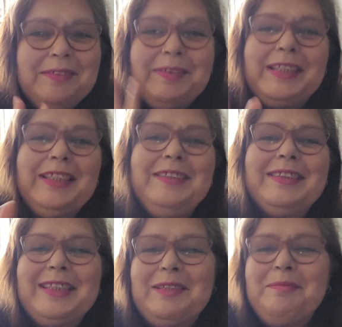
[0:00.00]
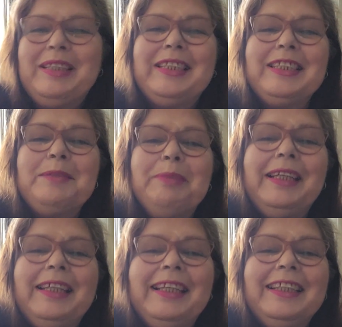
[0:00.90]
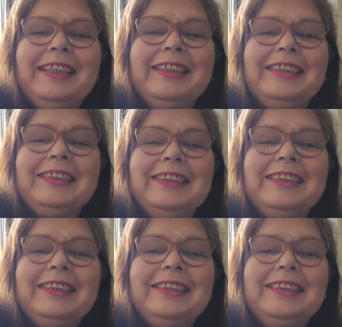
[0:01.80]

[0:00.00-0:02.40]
Thank you so much. Bye, guys.